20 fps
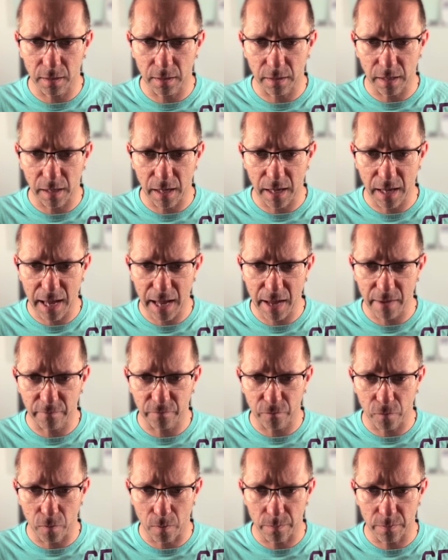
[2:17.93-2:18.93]
here
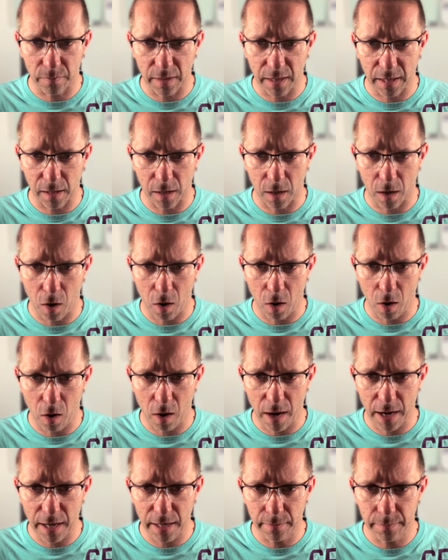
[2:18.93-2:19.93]
from the
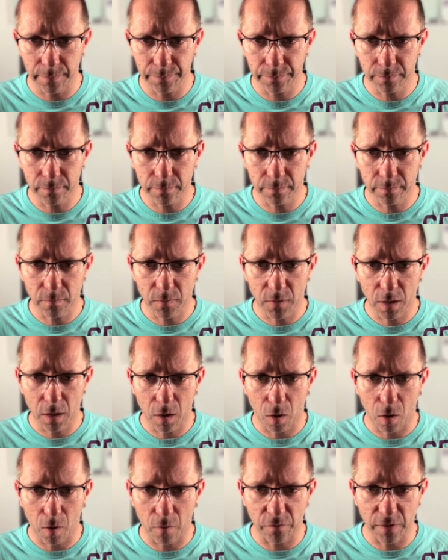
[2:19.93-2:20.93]
high
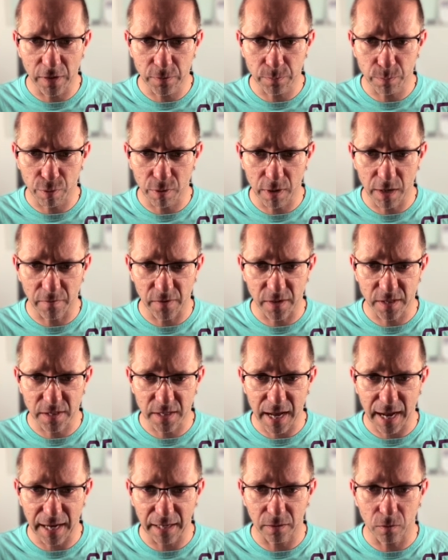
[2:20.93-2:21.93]
of this previous
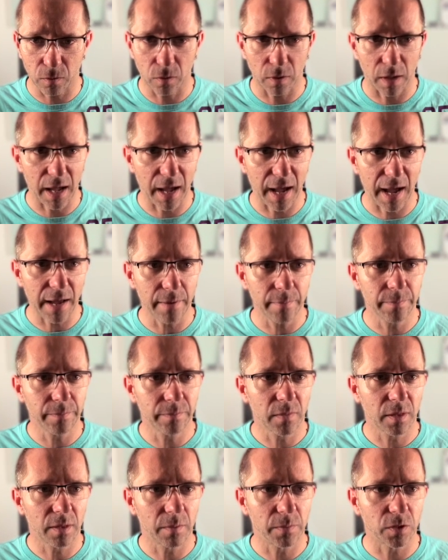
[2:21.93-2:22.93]
candle here.
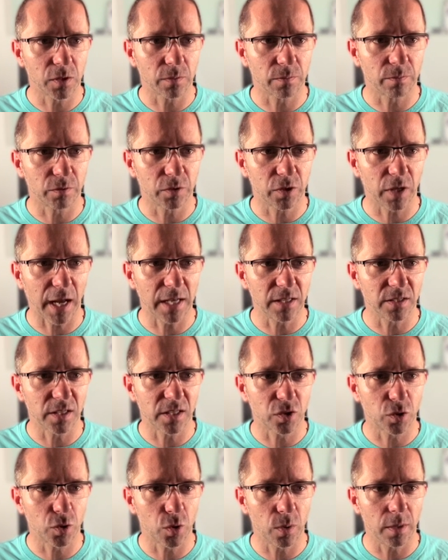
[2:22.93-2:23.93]
Just change this
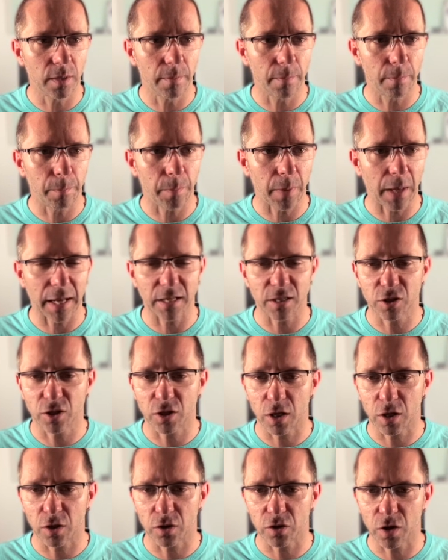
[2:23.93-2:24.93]
to an imbalance
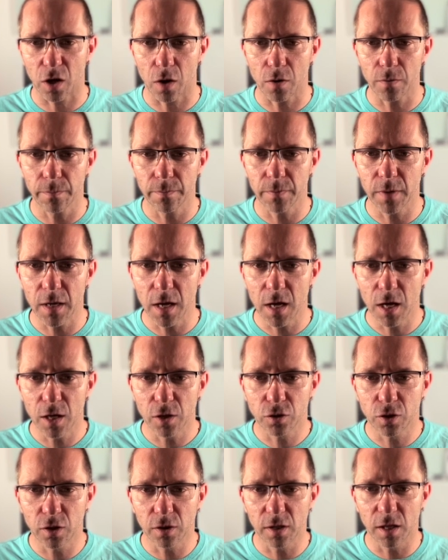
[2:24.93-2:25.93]
zone
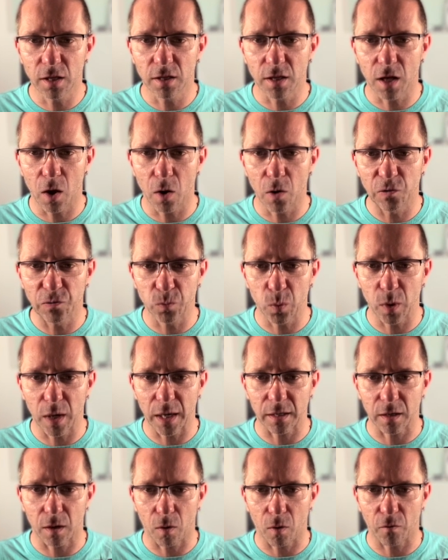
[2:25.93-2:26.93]
to the low
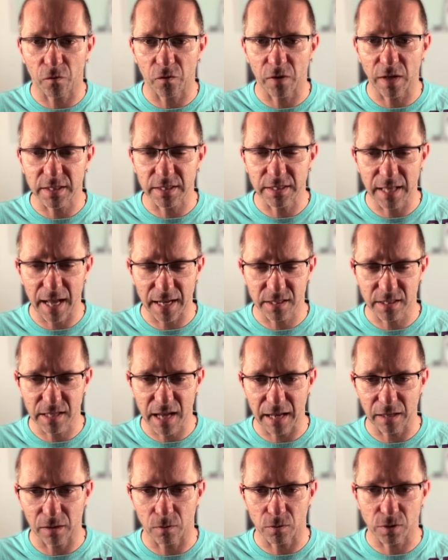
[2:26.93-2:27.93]
wick of this next
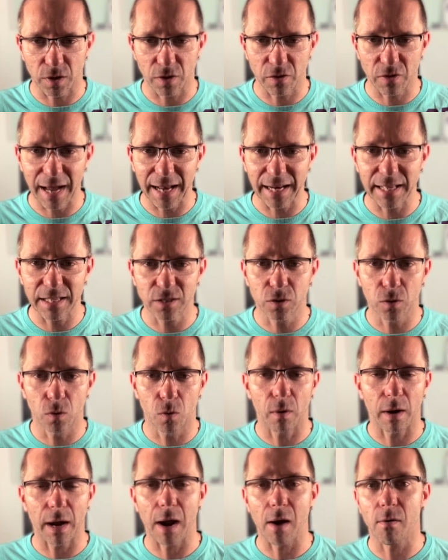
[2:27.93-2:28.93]
candle. So that is
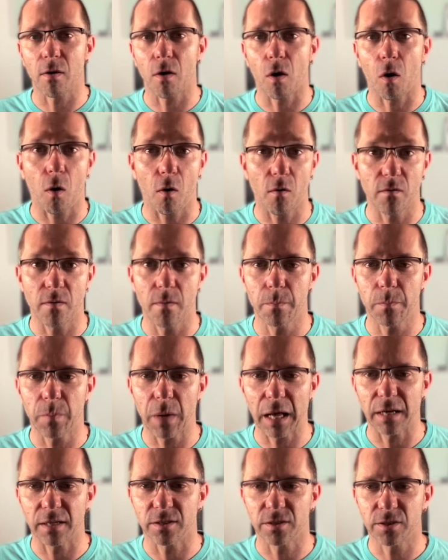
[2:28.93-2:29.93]
your area of
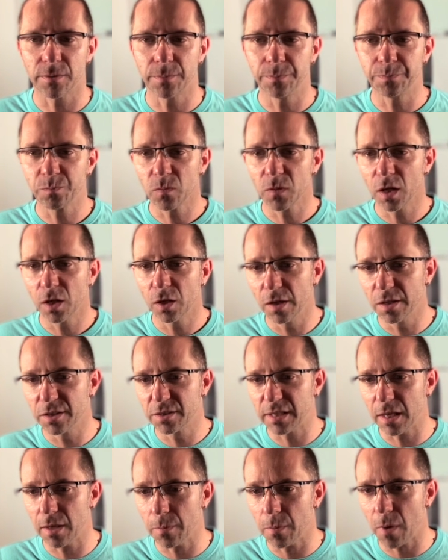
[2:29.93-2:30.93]
imbalance. You can
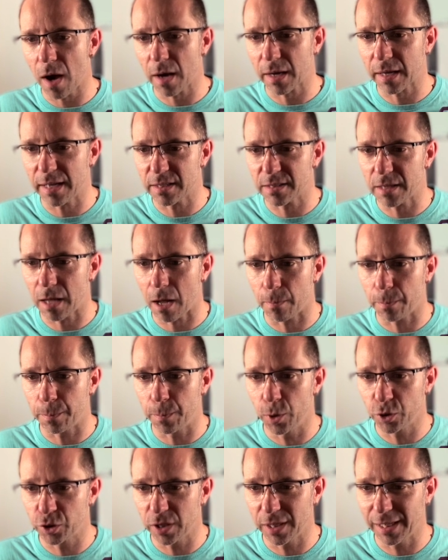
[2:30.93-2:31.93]
see the market is now
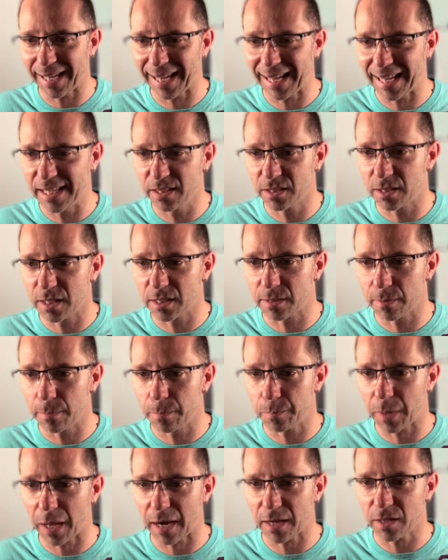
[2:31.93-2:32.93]
pushing into this
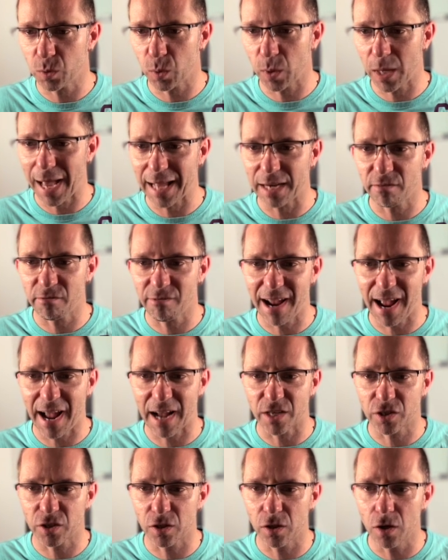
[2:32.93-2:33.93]
imbalance. We had a
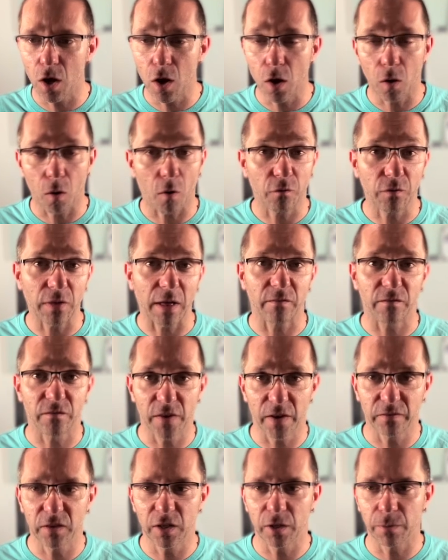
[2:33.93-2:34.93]
reaction of that
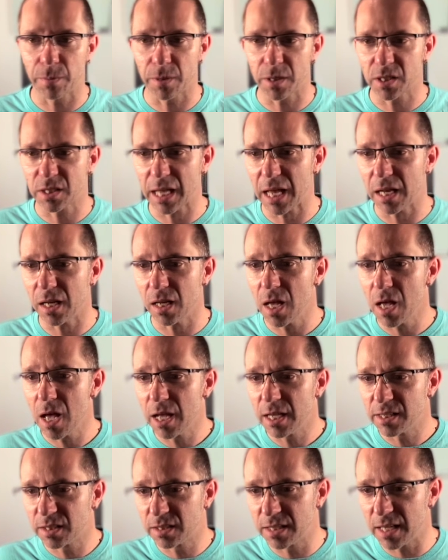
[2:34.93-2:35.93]
50%.
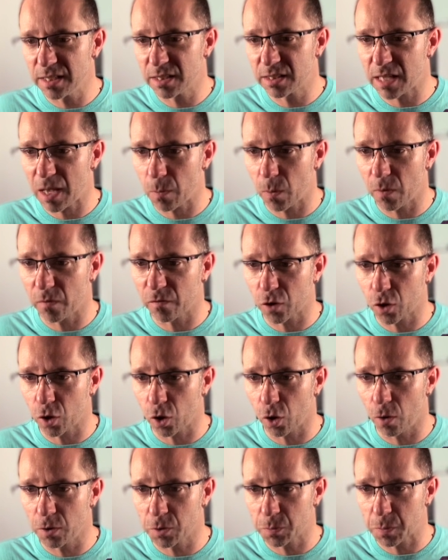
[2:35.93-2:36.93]
Since then, we've
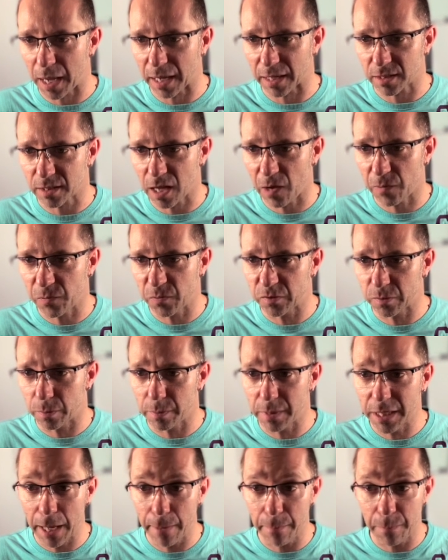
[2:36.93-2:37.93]
closed back down with a
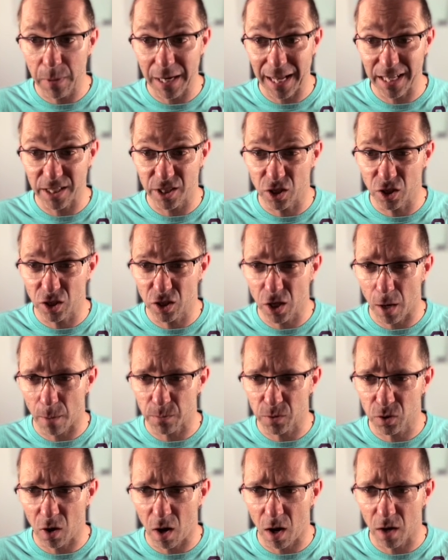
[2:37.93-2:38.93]
manipulation to the
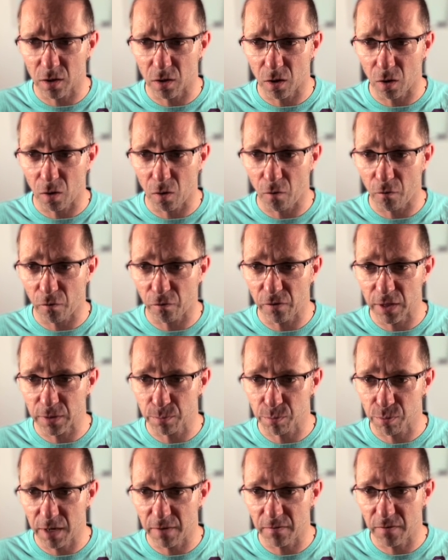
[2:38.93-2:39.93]
upside of this
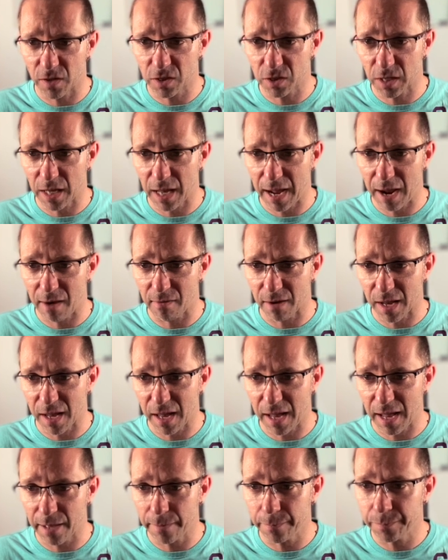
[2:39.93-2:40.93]
previous area
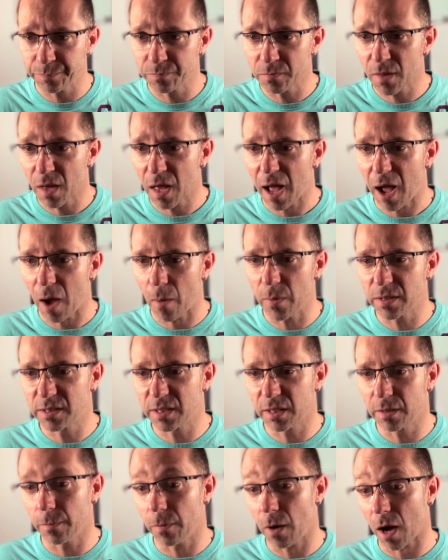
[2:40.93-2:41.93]
here. And we can see
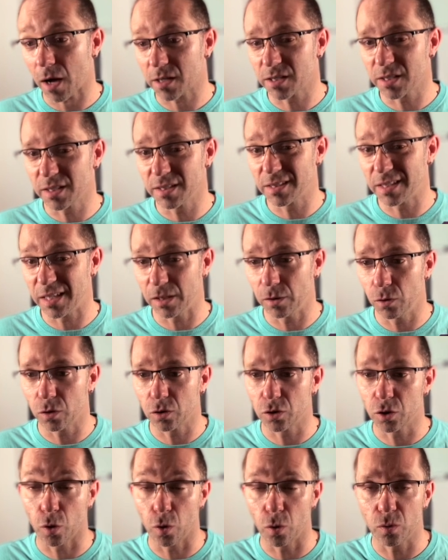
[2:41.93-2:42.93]
the markets continue
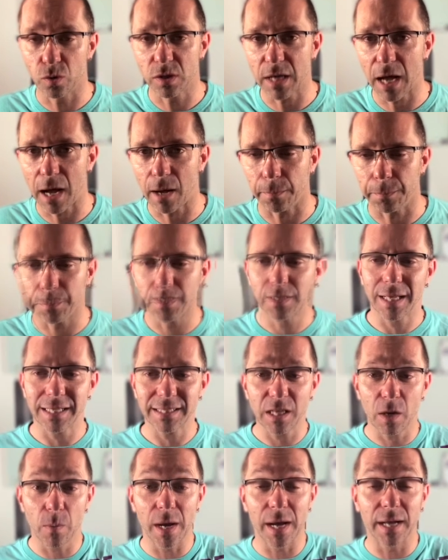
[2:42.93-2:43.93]
to go down. That's
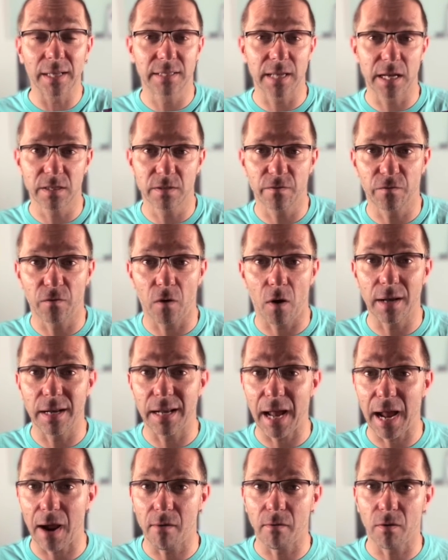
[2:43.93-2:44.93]
how we identify an
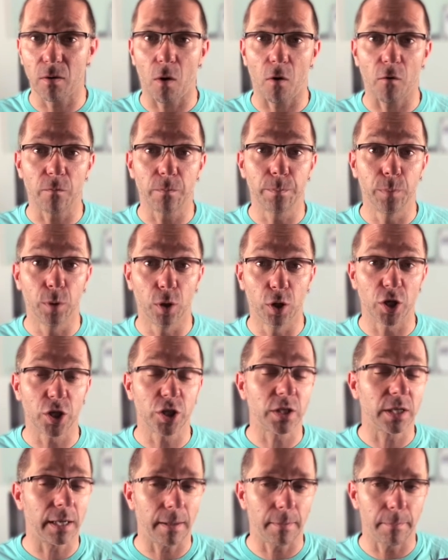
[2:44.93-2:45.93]
area of
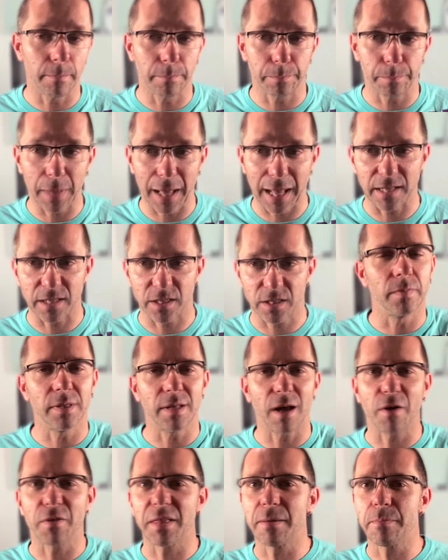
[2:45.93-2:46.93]
bullish imbalance.
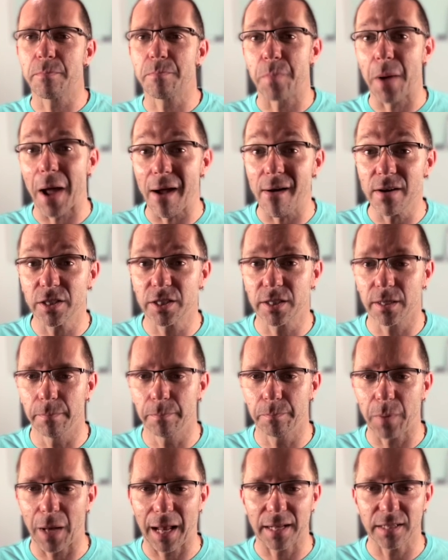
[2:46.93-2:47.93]
Now, the bearish
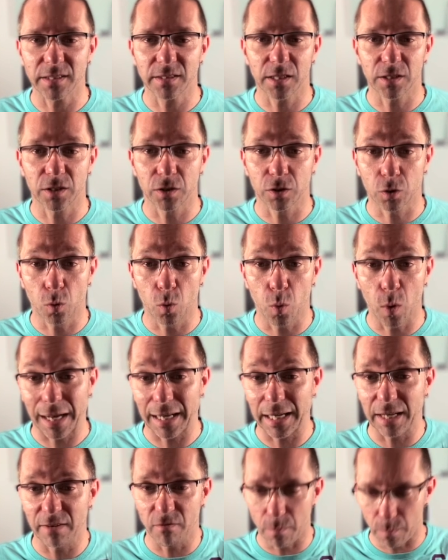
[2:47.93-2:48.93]
imbalance, let's
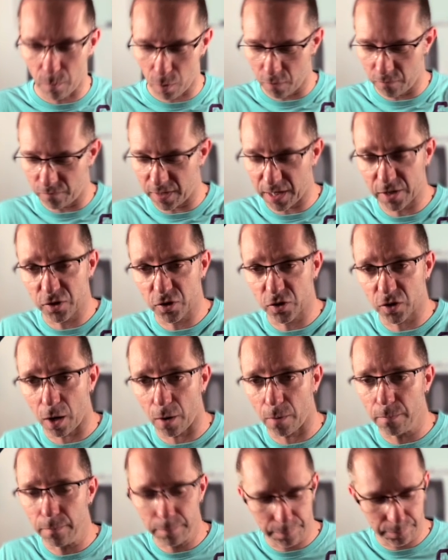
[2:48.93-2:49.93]
quickly remove this
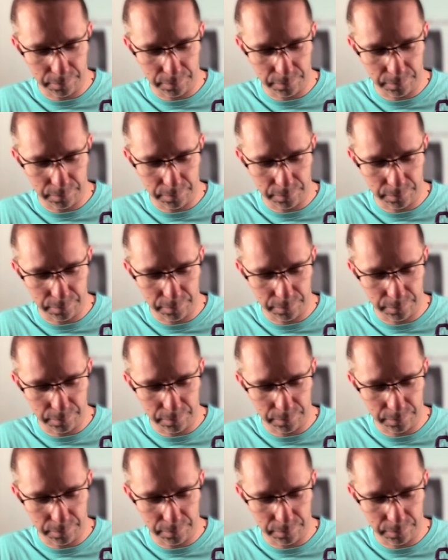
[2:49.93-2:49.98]
zone.